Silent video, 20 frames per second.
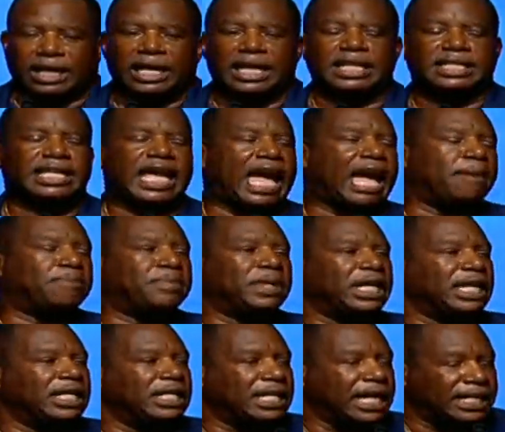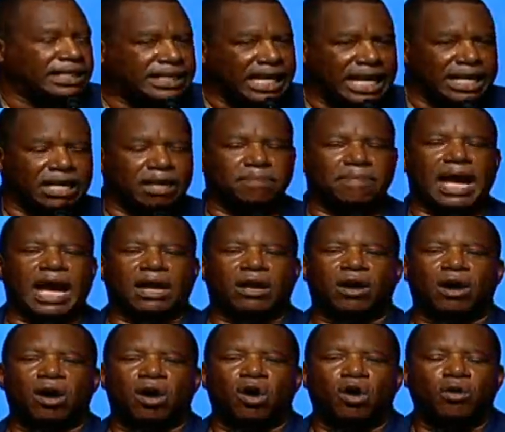He's happy, they take him back
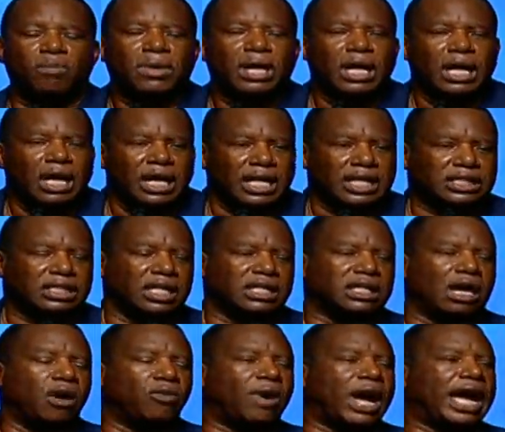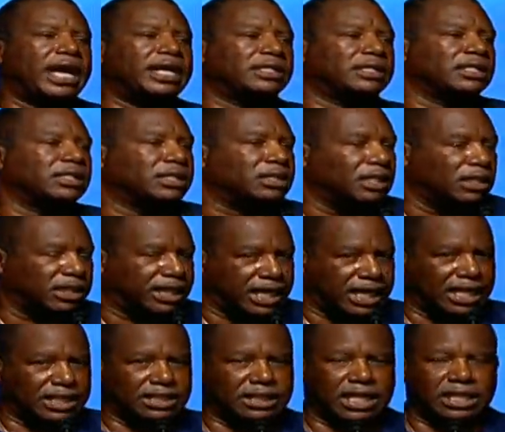home. He says, all right, this, the
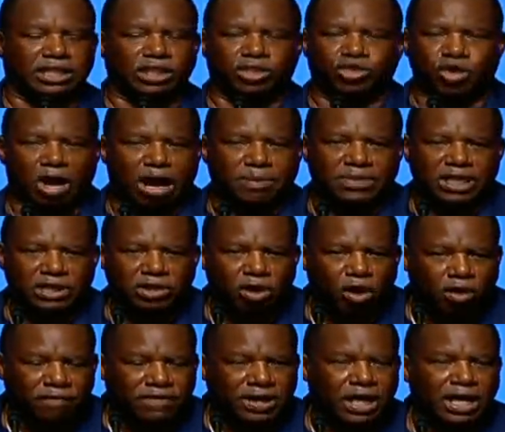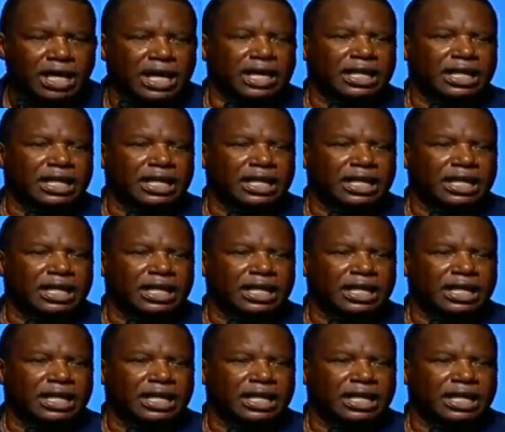kids say this drama is over.